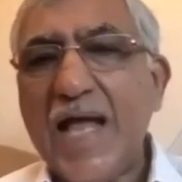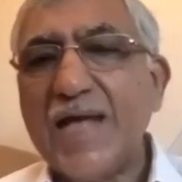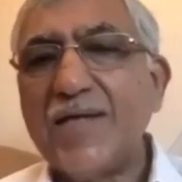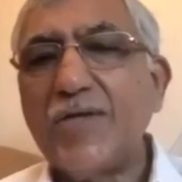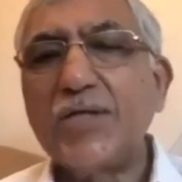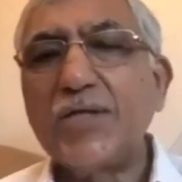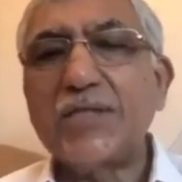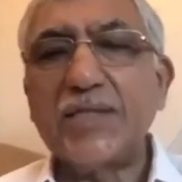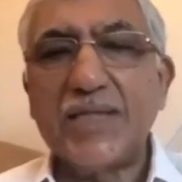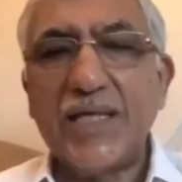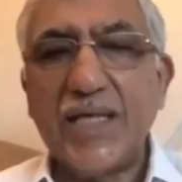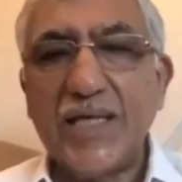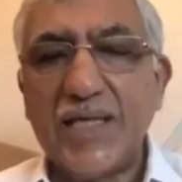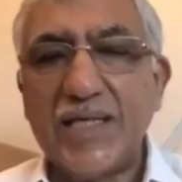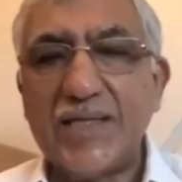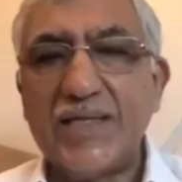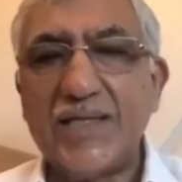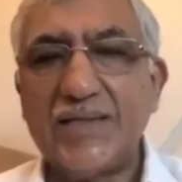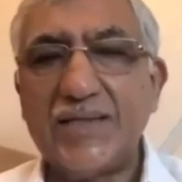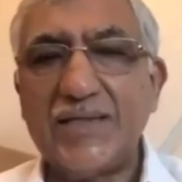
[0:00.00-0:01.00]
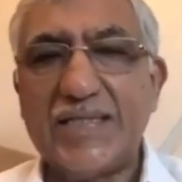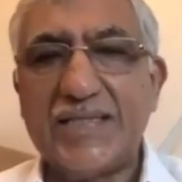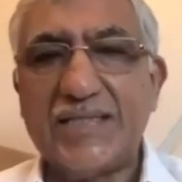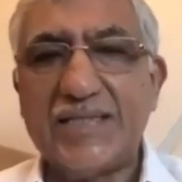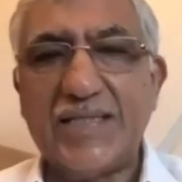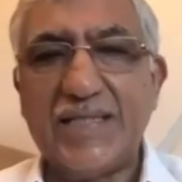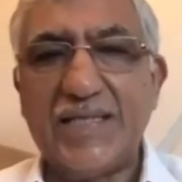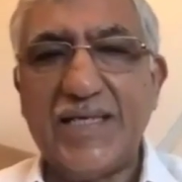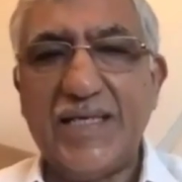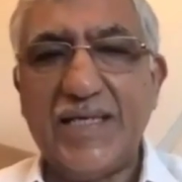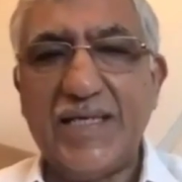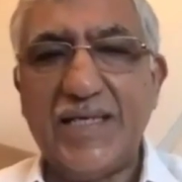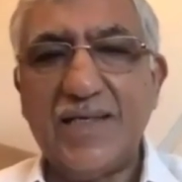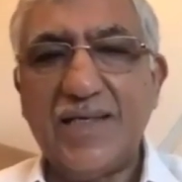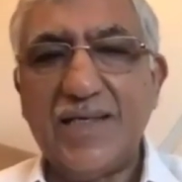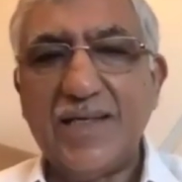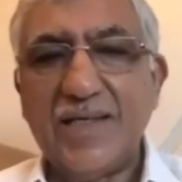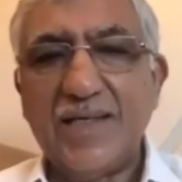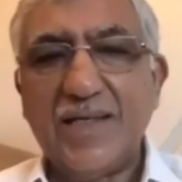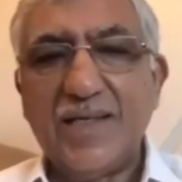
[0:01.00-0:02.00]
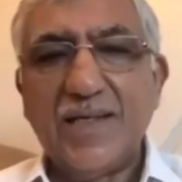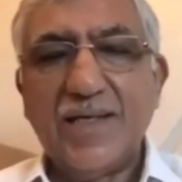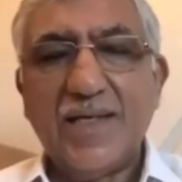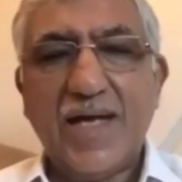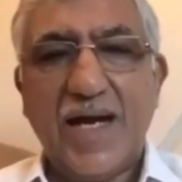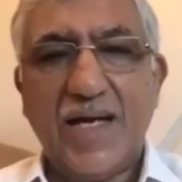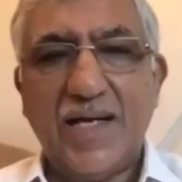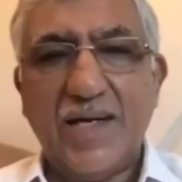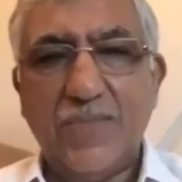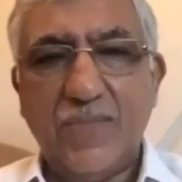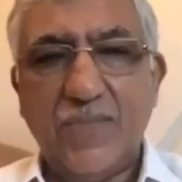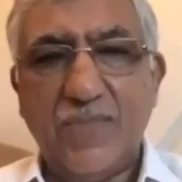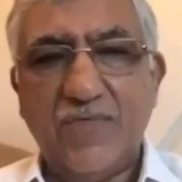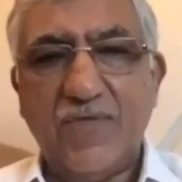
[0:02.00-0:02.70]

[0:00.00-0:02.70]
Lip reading: Dr. Gangadhar recently had a